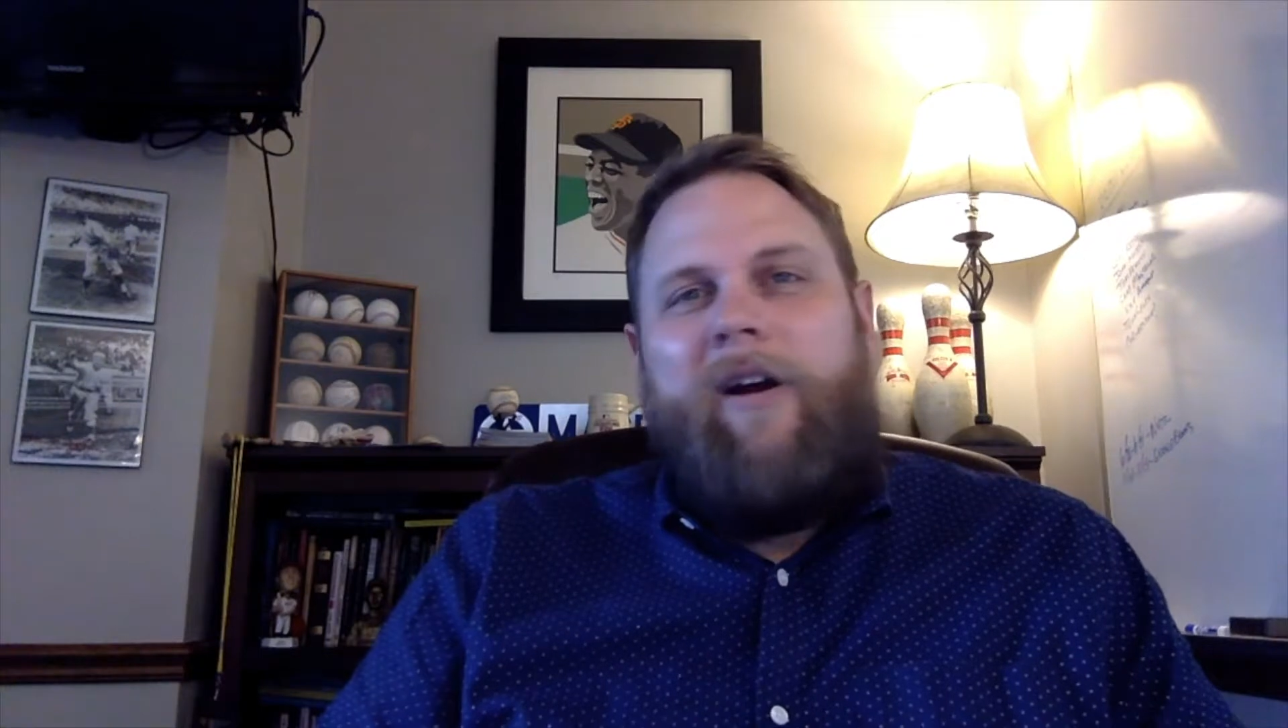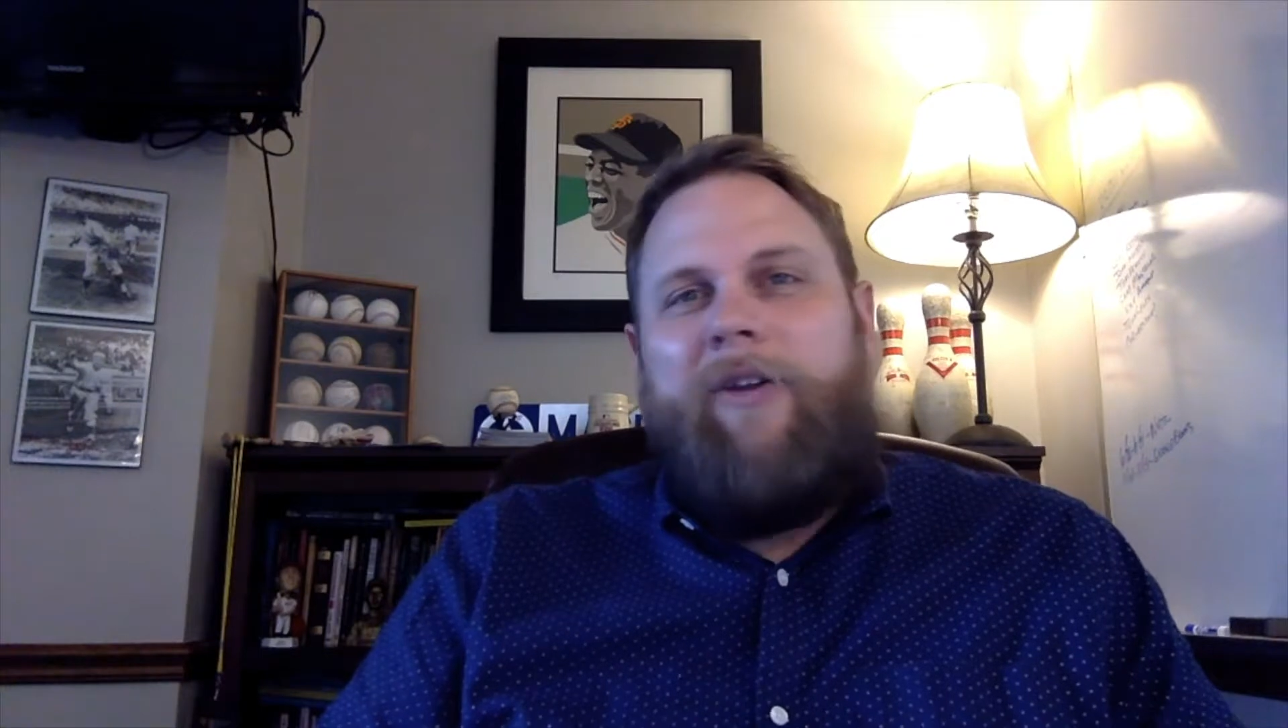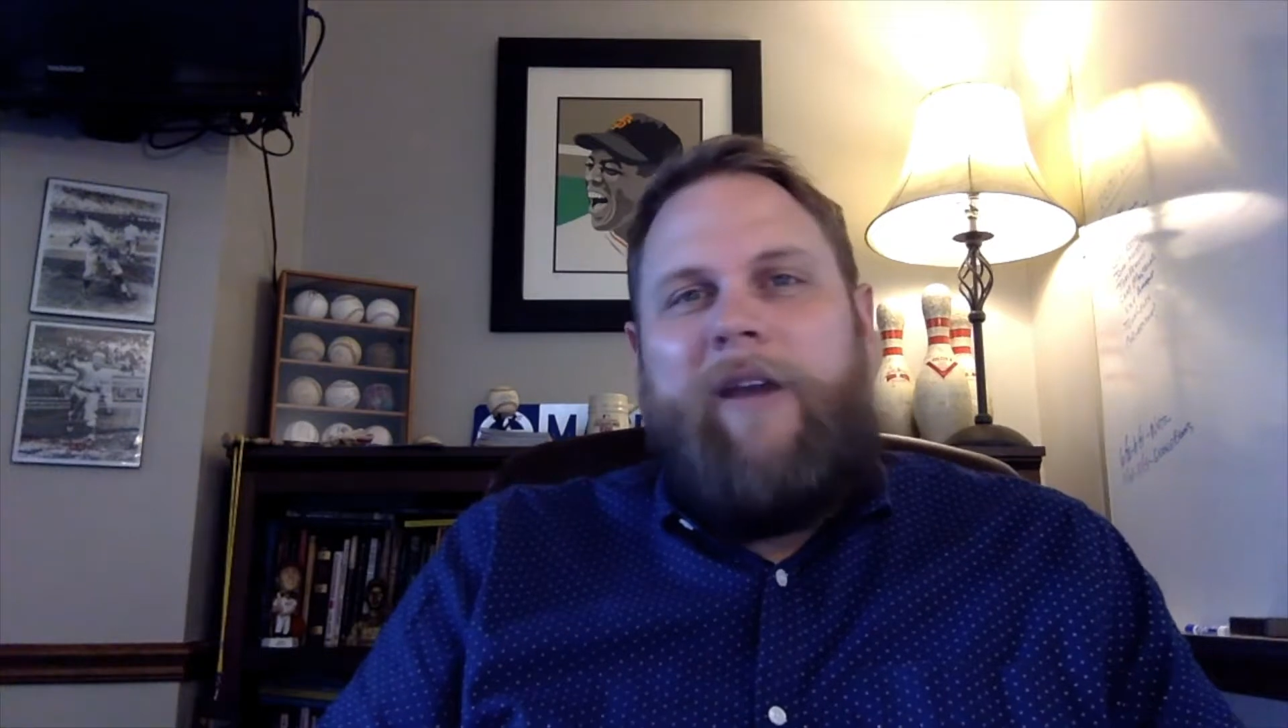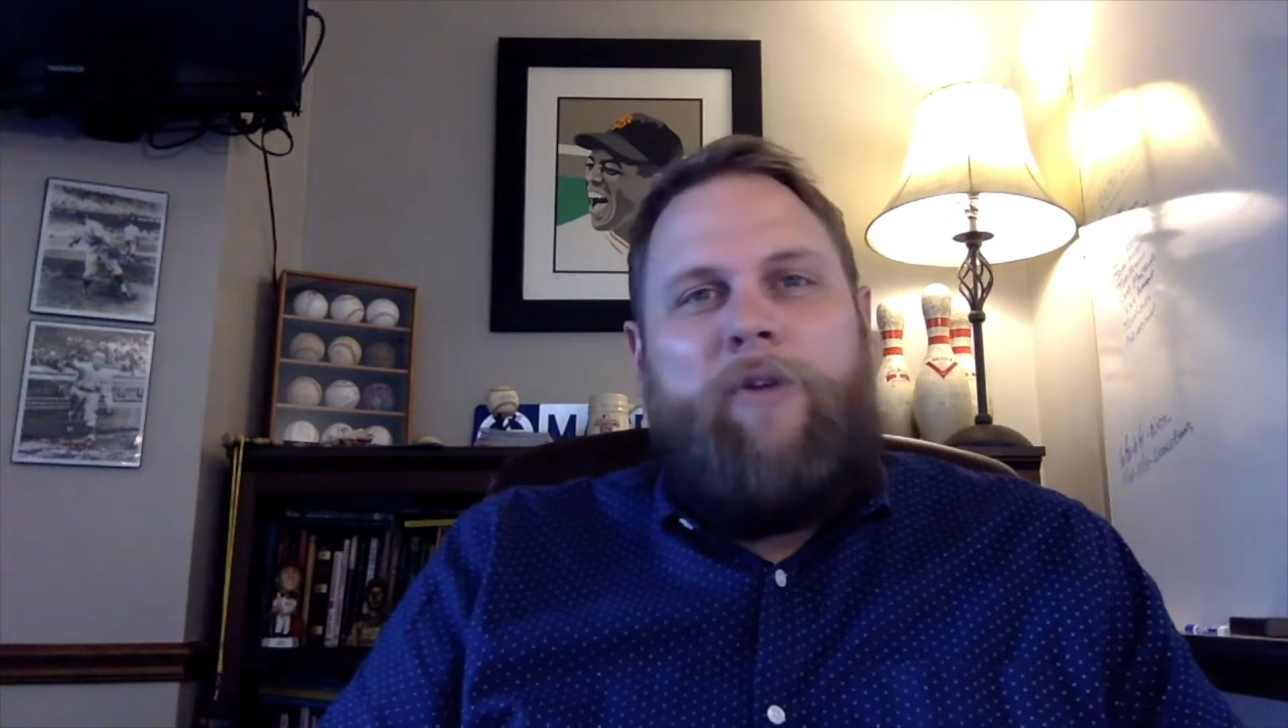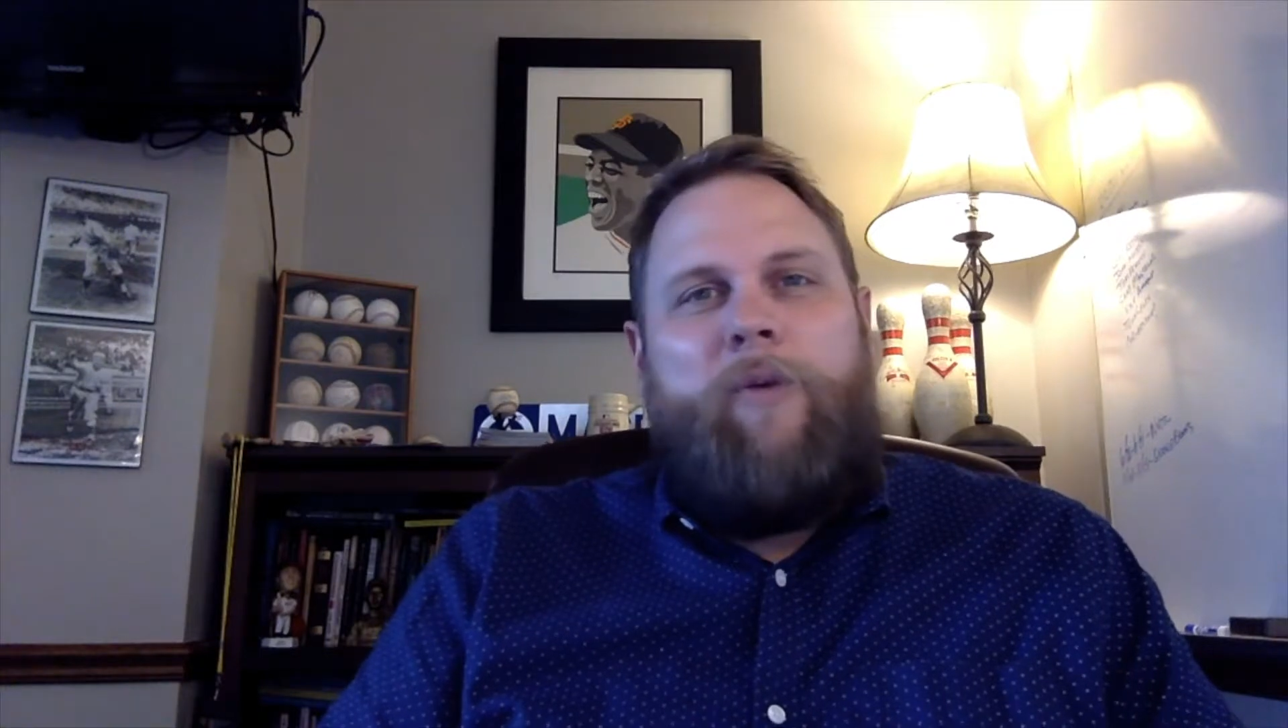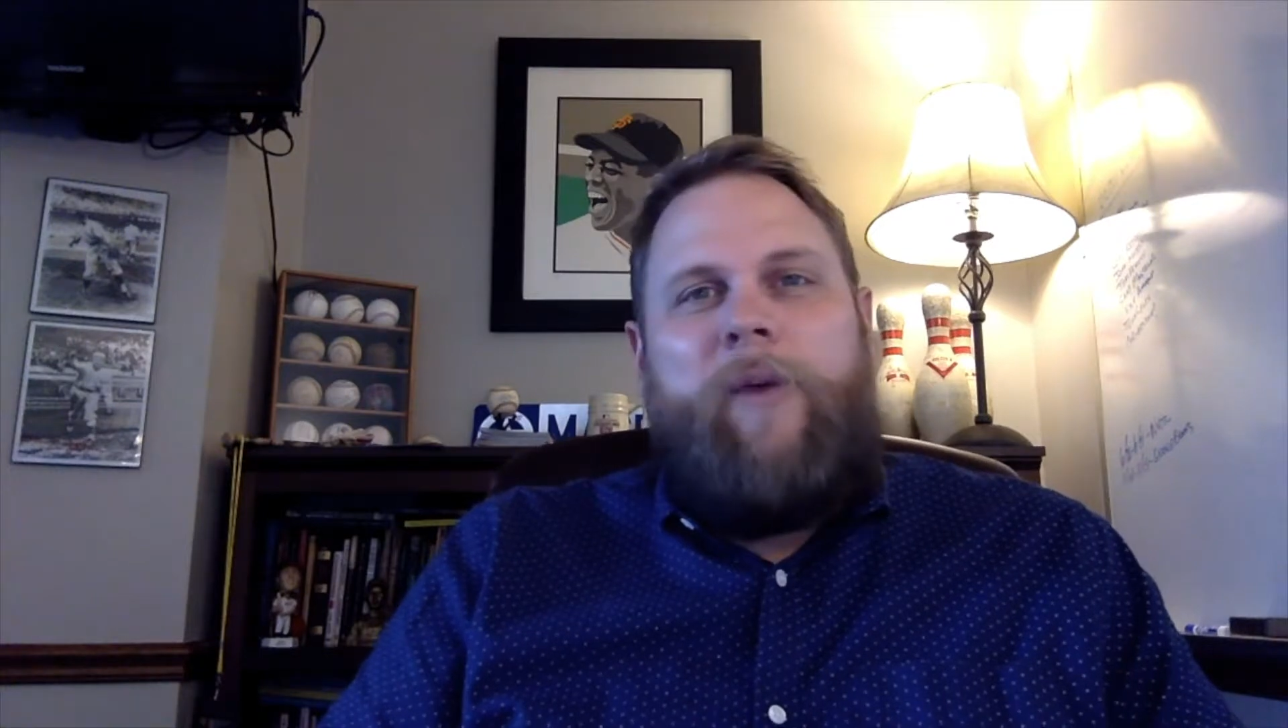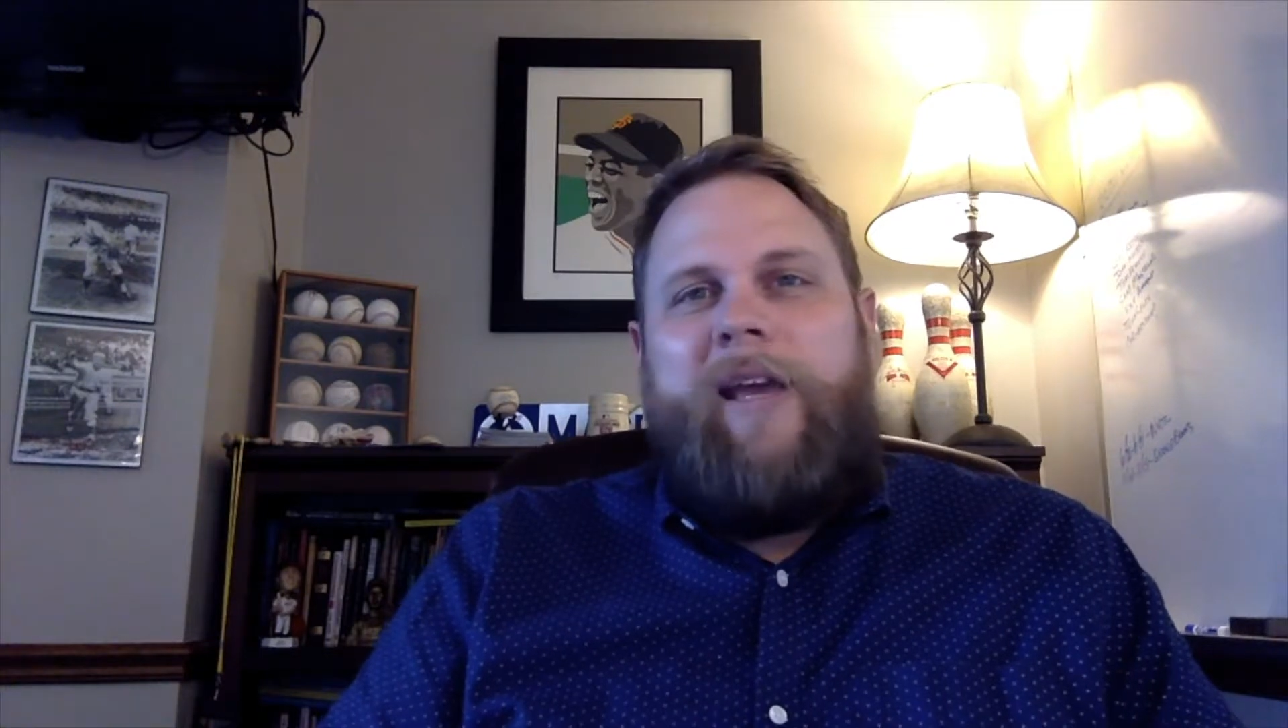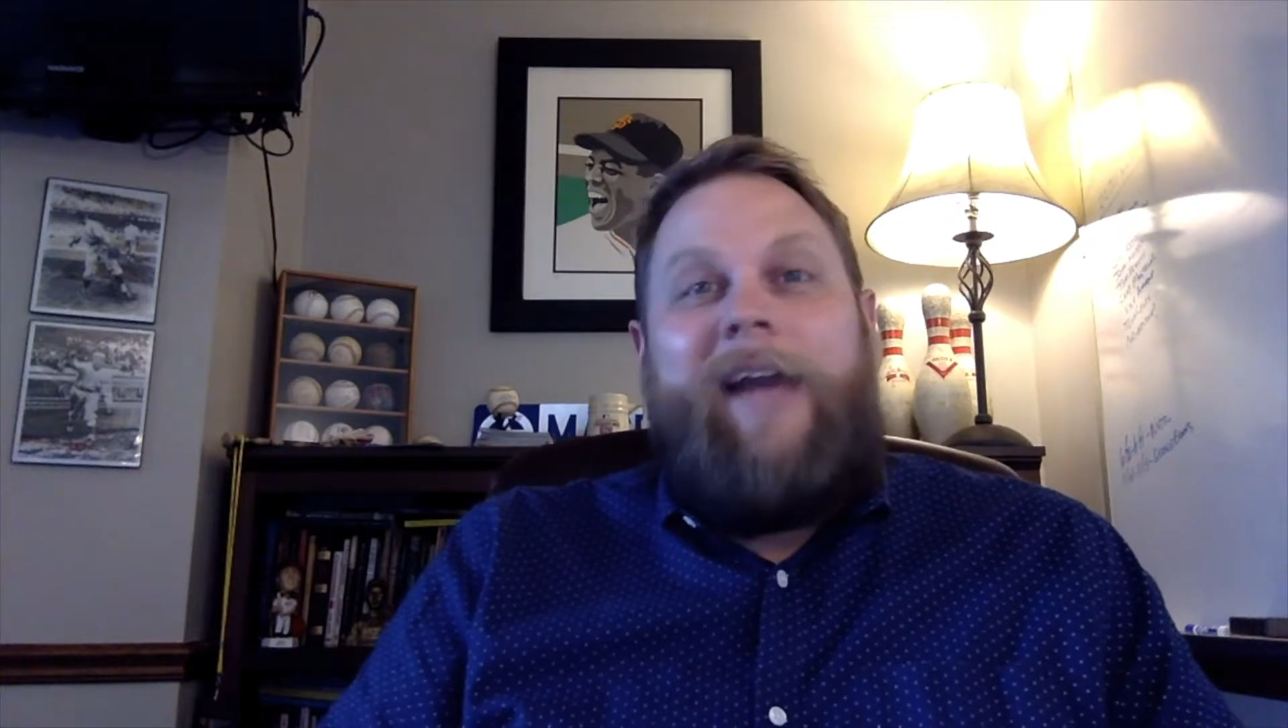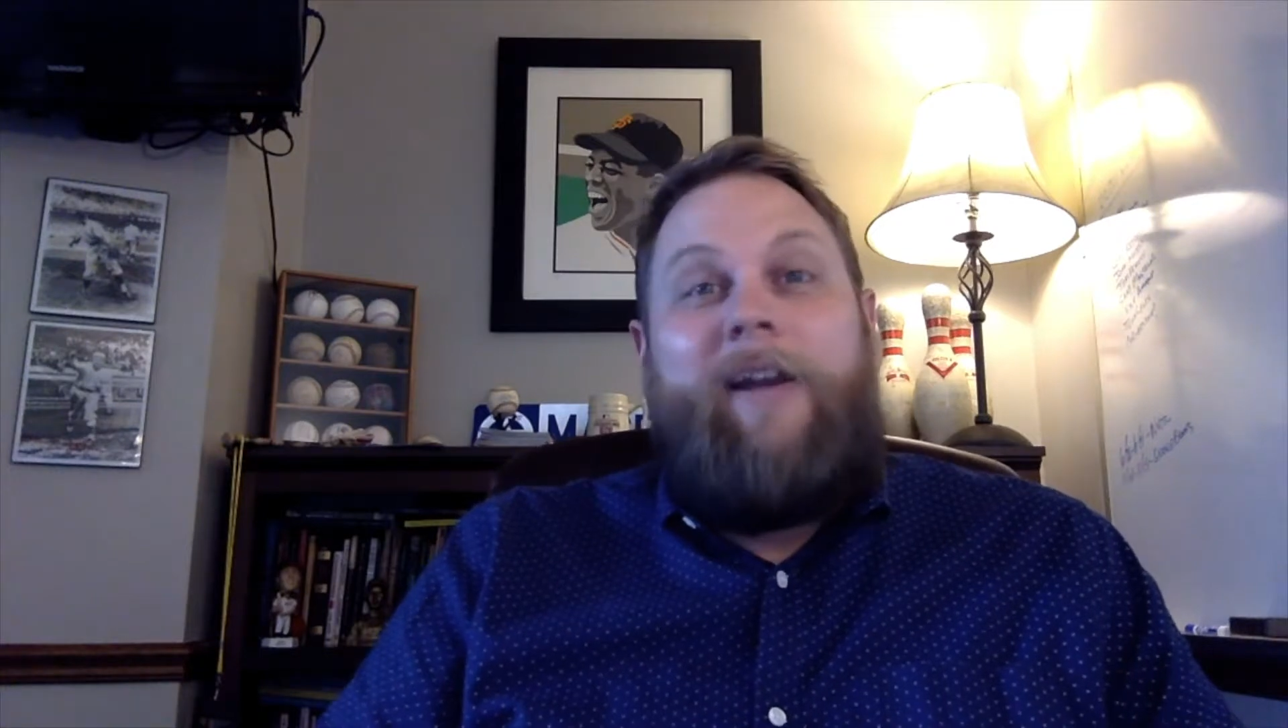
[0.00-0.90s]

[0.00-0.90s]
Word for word: all every week.